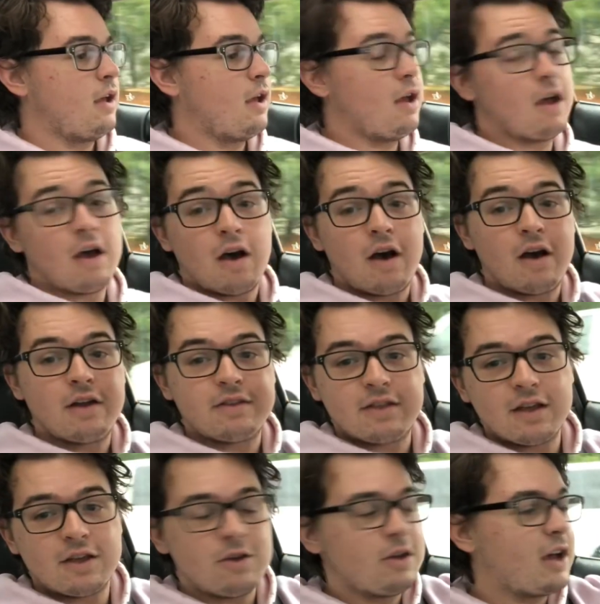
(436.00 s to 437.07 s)
Alright,
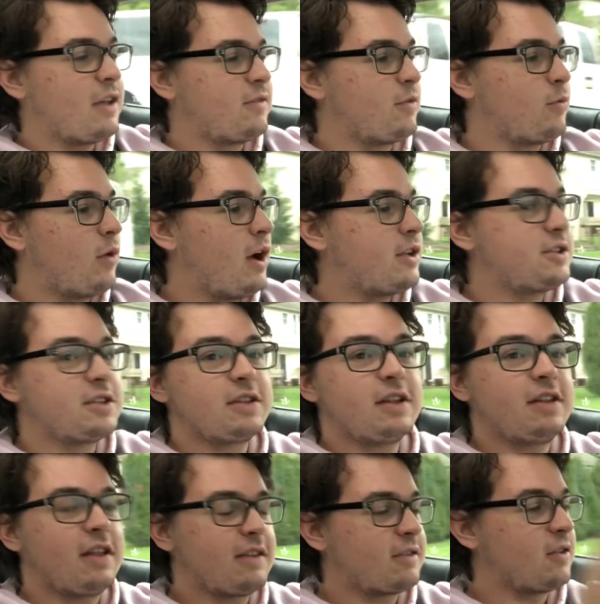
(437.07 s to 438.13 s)
thank you guys for watching then.
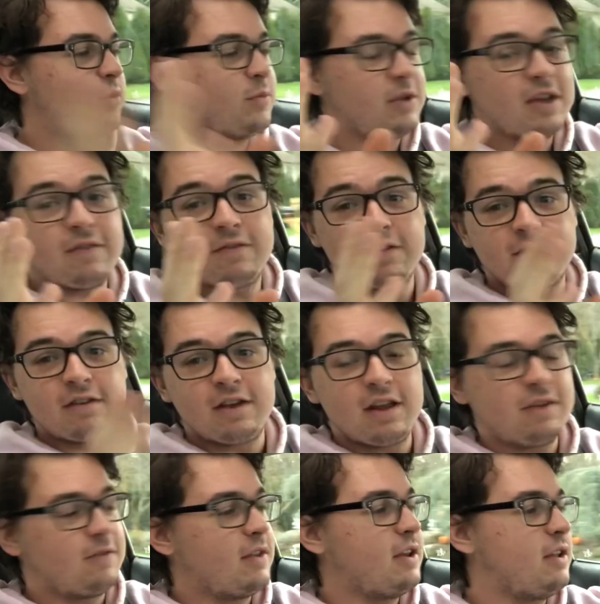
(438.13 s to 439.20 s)
That's going to be it for
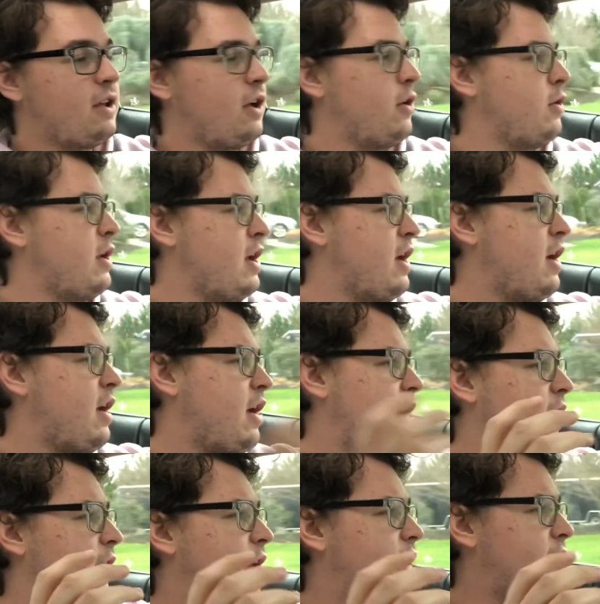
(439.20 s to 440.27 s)
today's video.
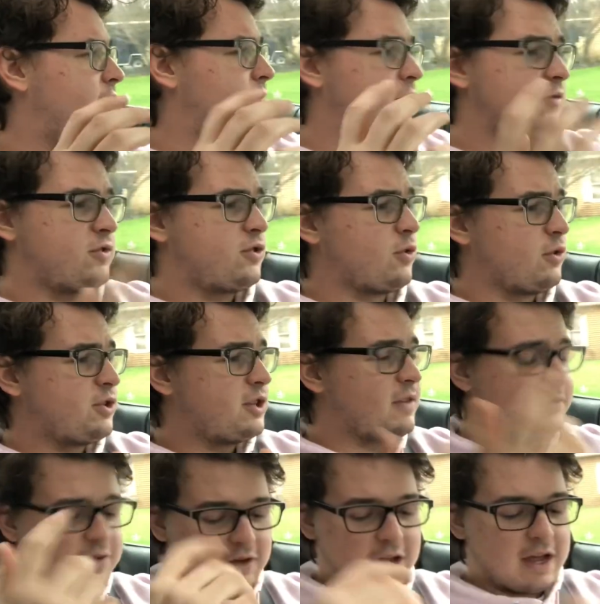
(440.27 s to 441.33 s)
Short
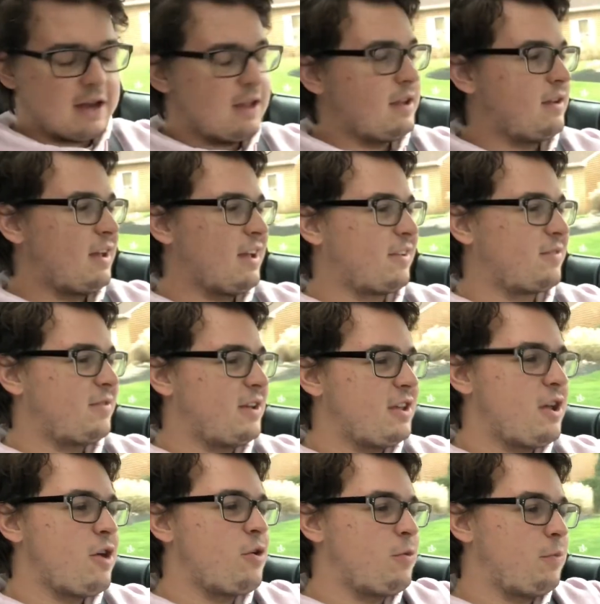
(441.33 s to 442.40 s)
shifter got in. Next
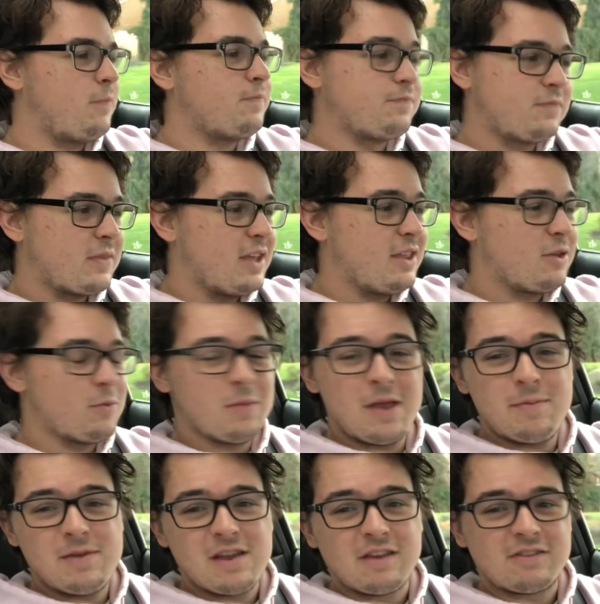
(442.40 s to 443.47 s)
video, either
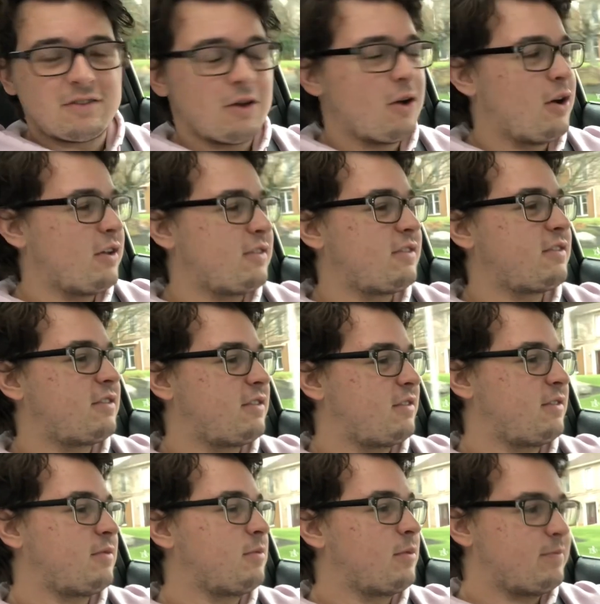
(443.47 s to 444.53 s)
maybe
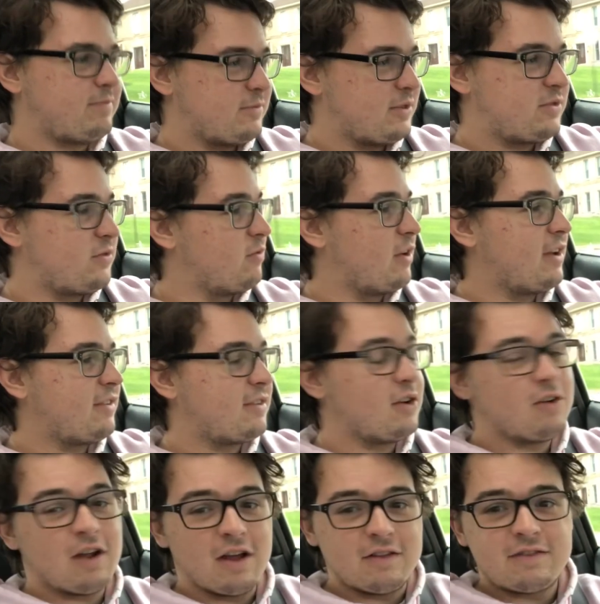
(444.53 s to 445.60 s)
exhaust, just racing
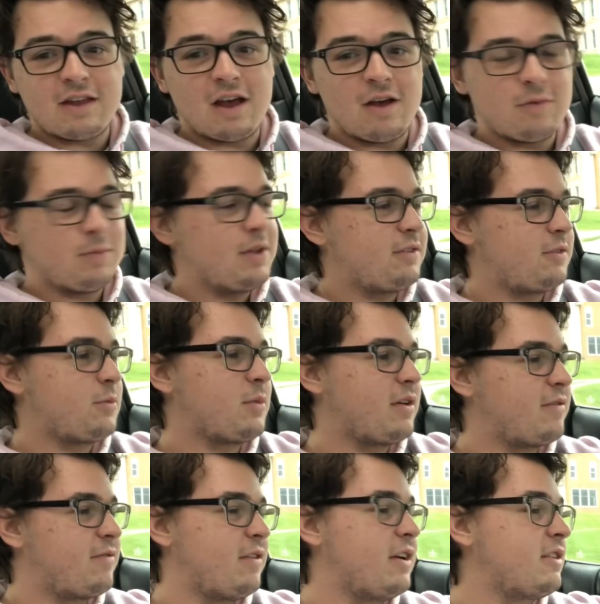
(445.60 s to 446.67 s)
around town, meets with my
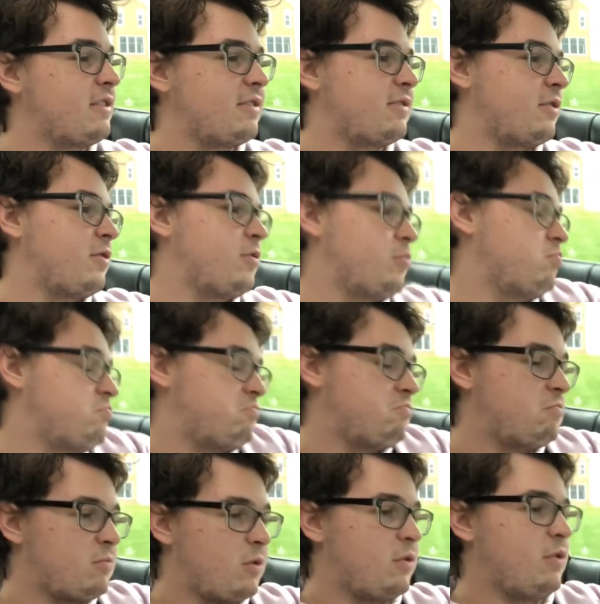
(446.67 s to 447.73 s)
friends, or
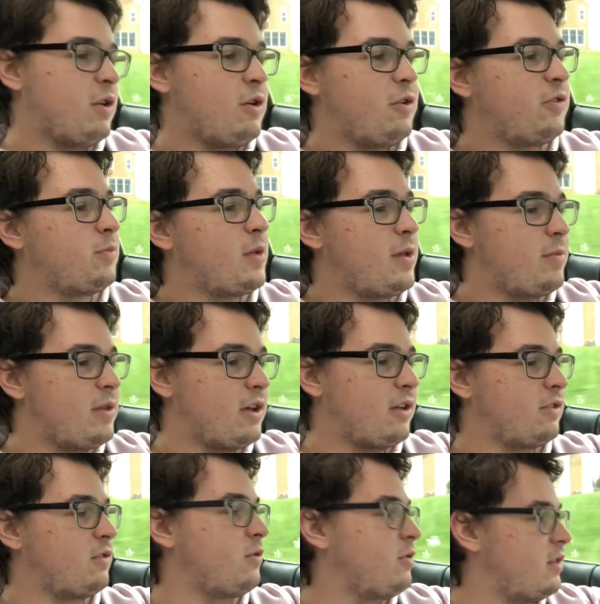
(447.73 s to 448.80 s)
who knows, maybe I'll
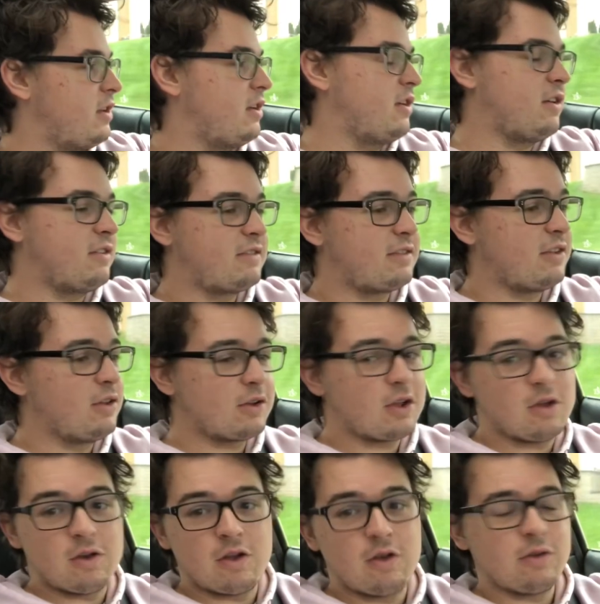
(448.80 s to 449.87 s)
do the
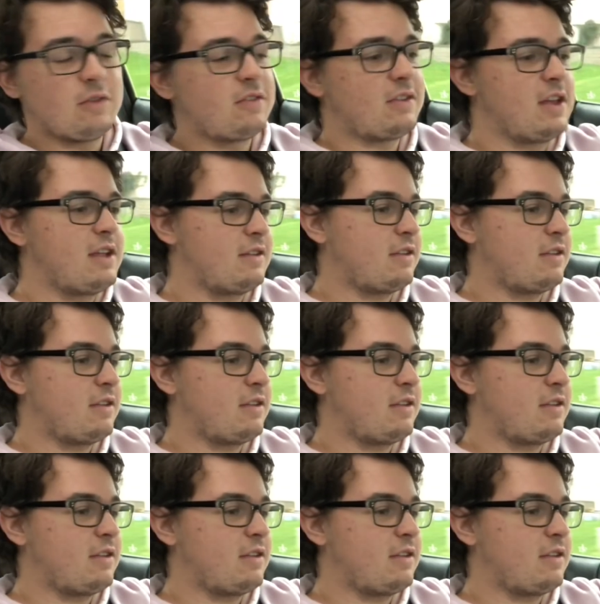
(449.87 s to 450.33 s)
silicone hose set.